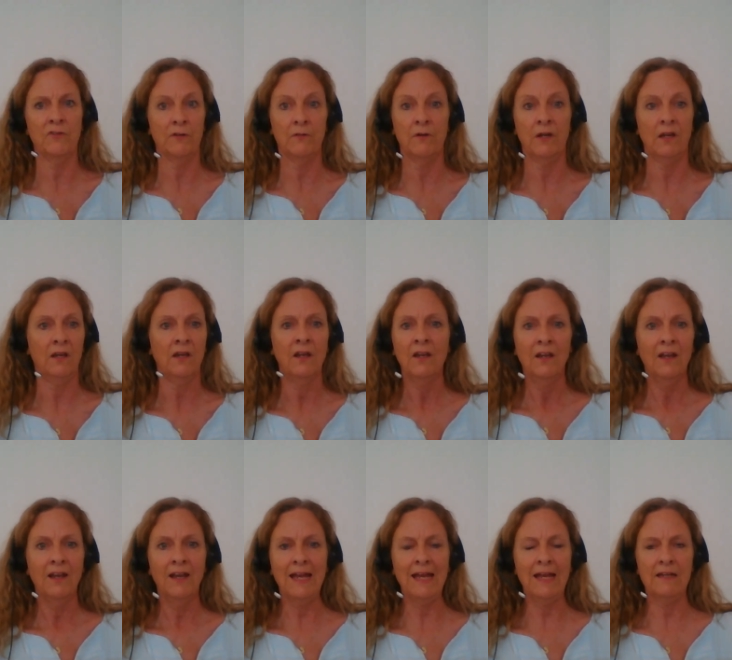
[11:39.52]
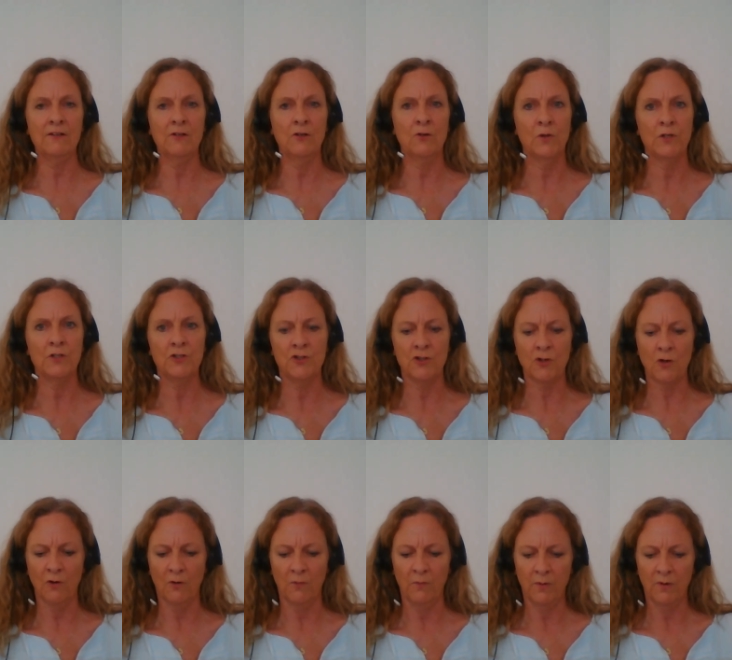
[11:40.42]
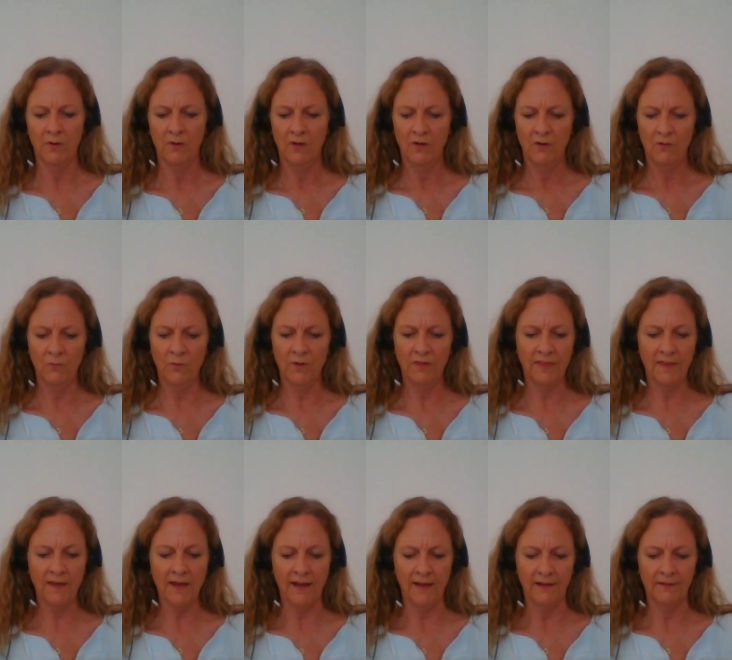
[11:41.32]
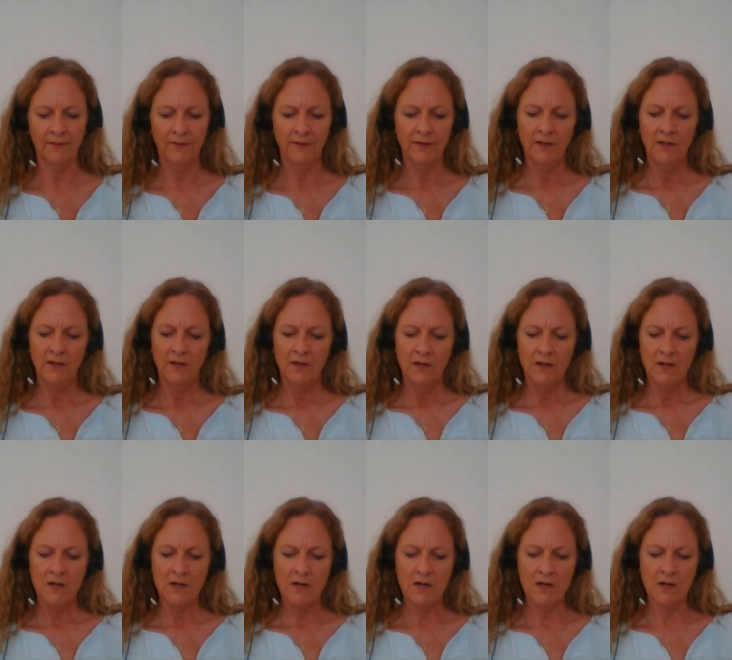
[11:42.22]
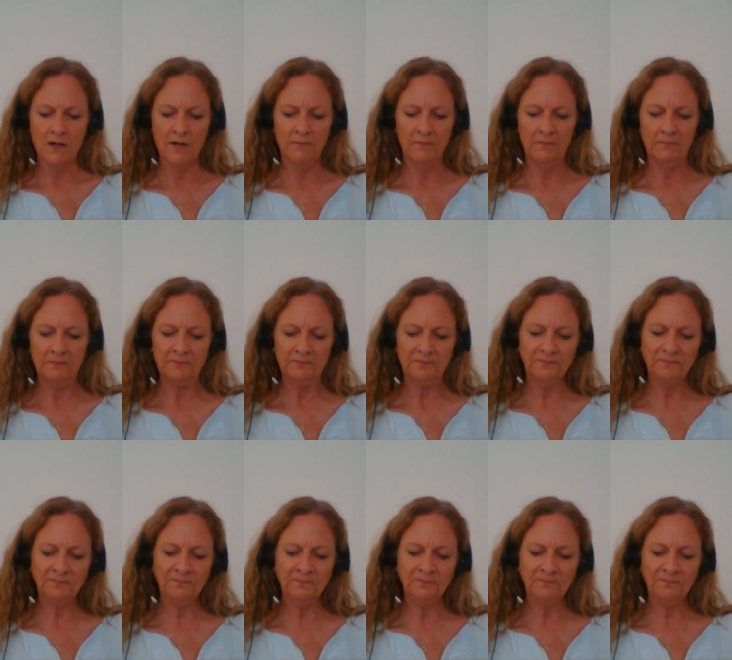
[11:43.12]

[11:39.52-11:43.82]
very adequate job with that. But